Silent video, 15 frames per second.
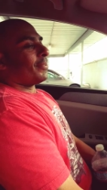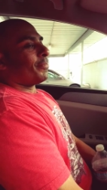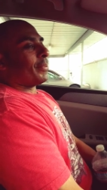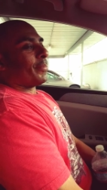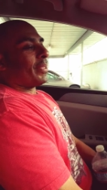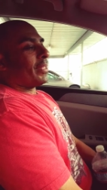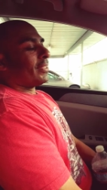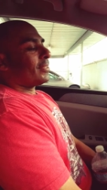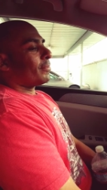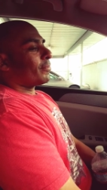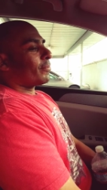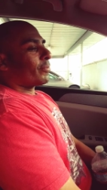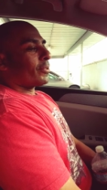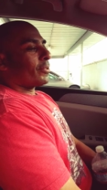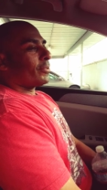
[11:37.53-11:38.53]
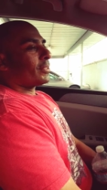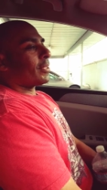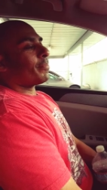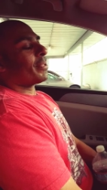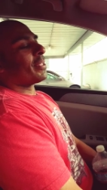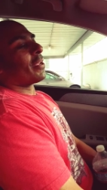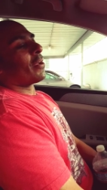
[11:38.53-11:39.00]
maybe eat some fruit,
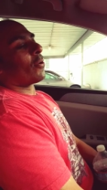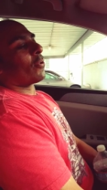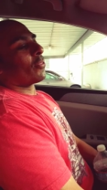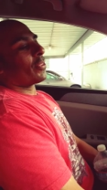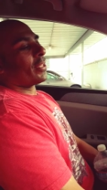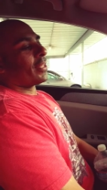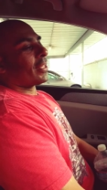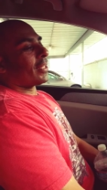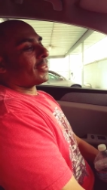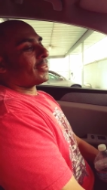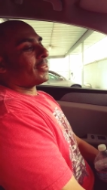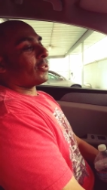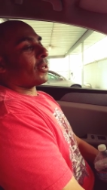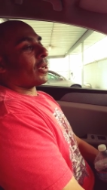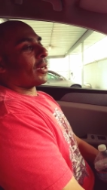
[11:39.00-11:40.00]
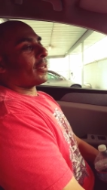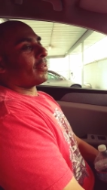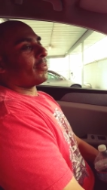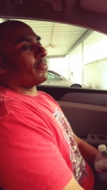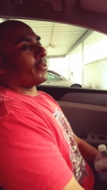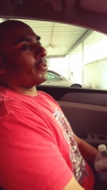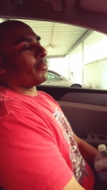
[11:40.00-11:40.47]
something healthy that you're not going
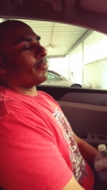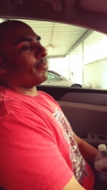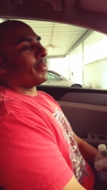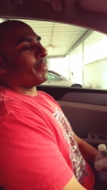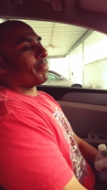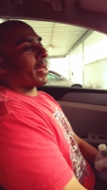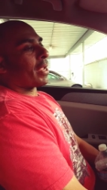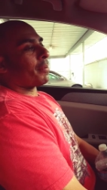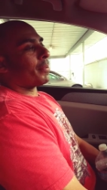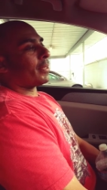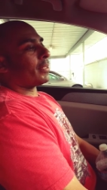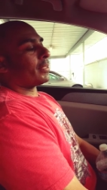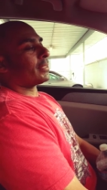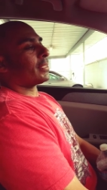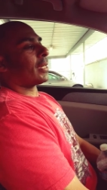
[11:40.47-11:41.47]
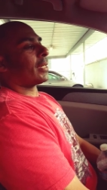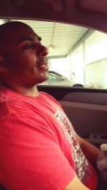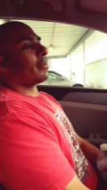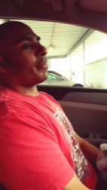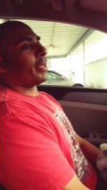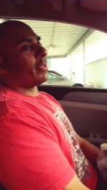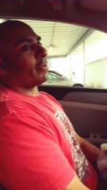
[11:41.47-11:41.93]
to feel bad about. And it's not going
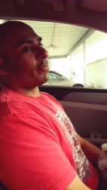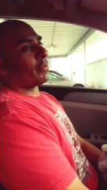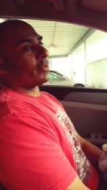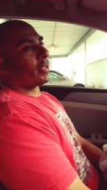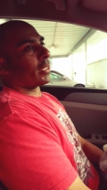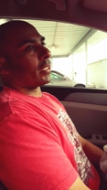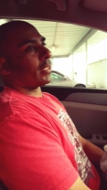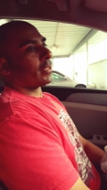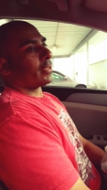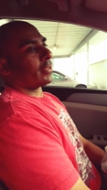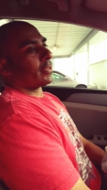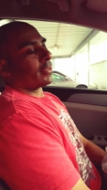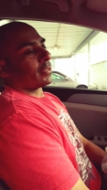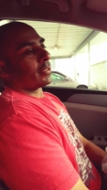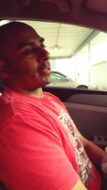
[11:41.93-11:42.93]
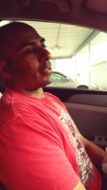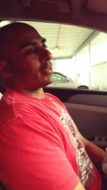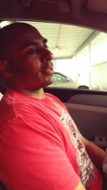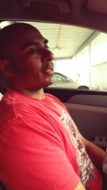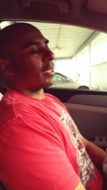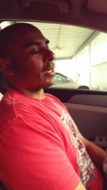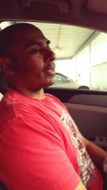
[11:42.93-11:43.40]
to make you feel like
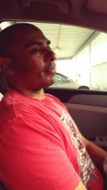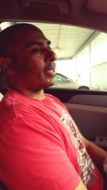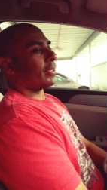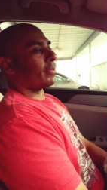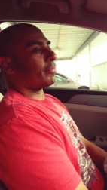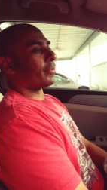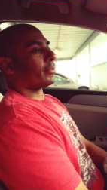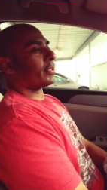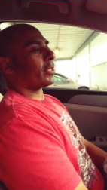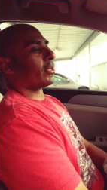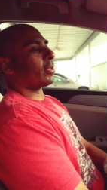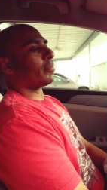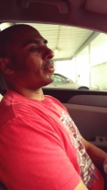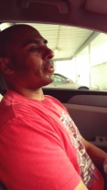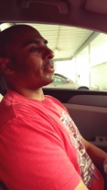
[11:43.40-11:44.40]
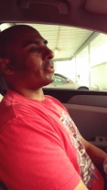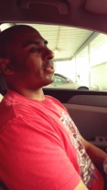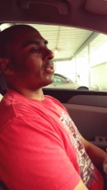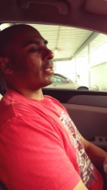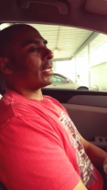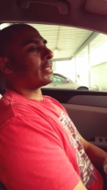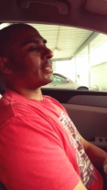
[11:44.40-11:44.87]
not going to make you feel terrible.
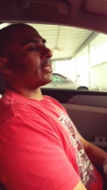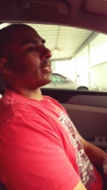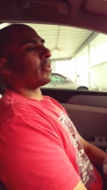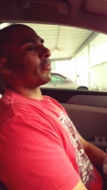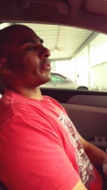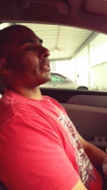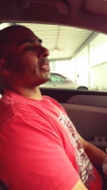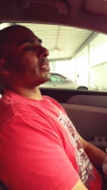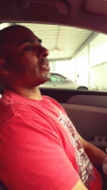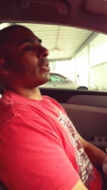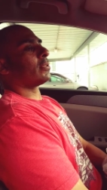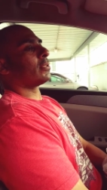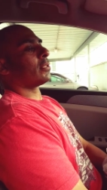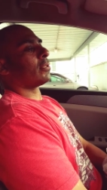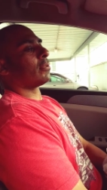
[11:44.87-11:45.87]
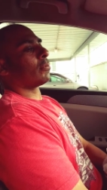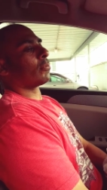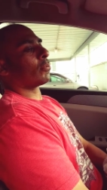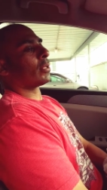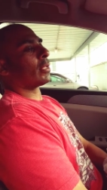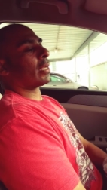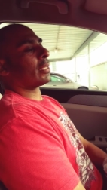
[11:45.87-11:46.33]
So that's the difference. Is also
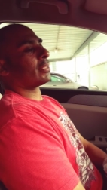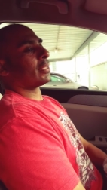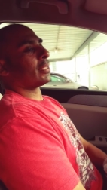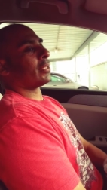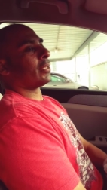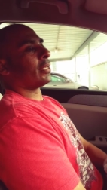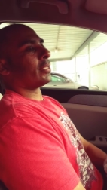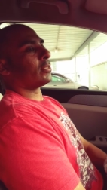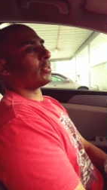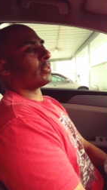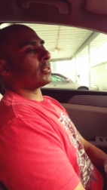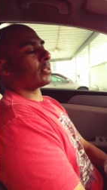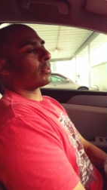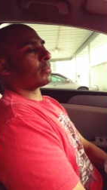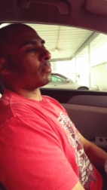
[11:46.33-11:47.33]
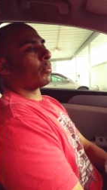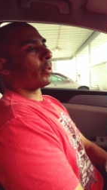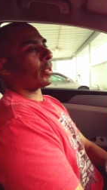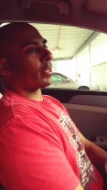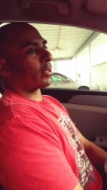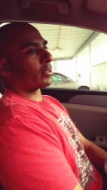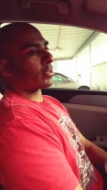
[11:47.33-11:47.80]
realizing you get to a certain
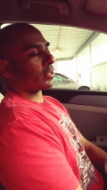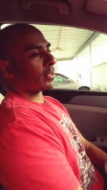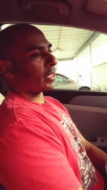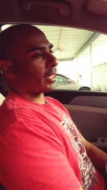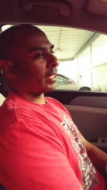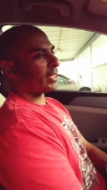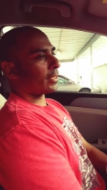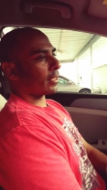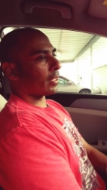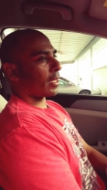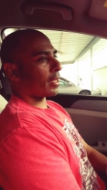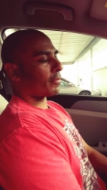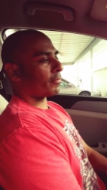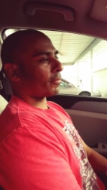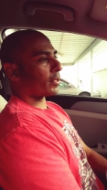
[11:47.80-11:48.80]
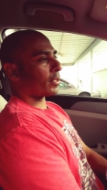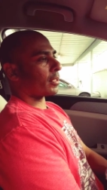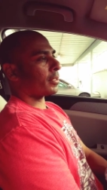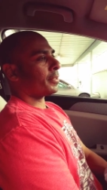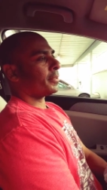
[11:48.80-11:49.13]
point or a certain age in life where